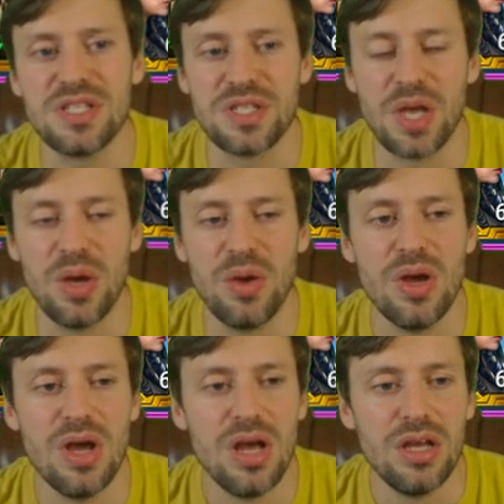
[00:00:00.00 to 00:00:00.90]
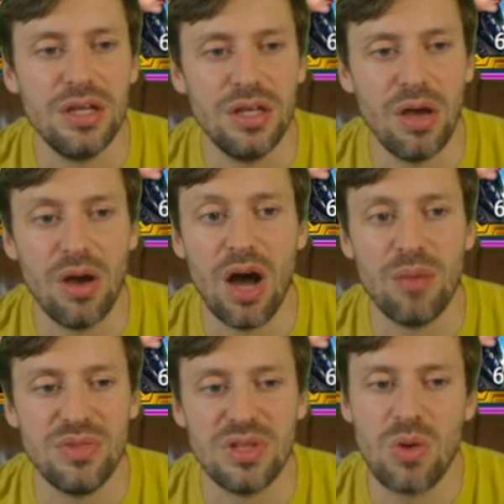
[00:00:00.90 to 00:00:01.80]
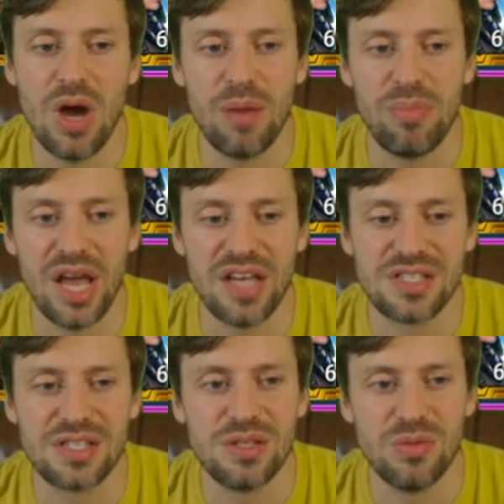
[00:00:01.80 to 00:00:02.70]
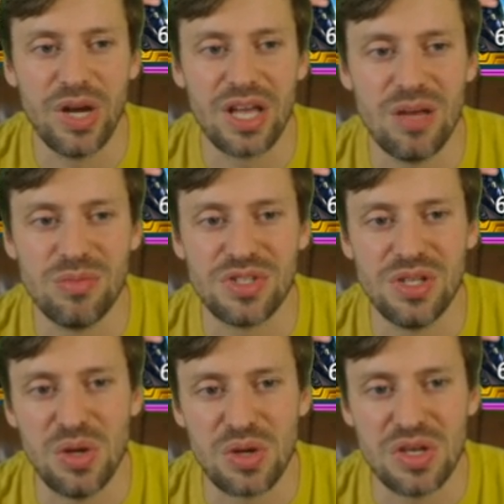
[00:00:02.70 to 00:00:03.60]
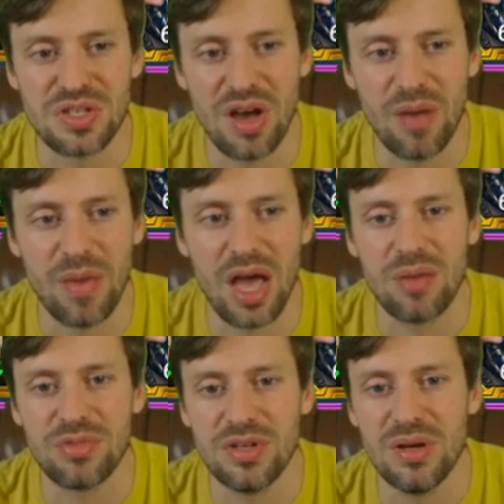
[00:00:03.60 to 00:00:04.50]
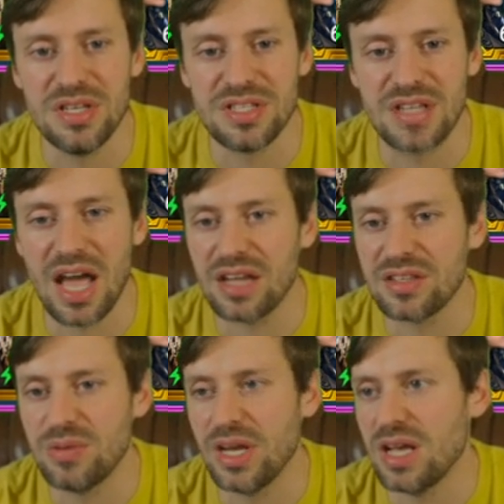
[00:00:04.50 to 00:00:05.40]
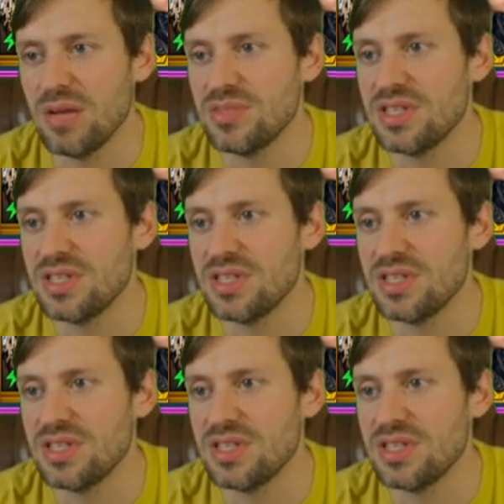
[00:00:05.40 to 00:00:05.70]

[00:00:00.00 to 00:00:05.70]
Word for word: So, you know, I'm quite blessed when it comes to nukers. I'm absolutely stacked when it comes to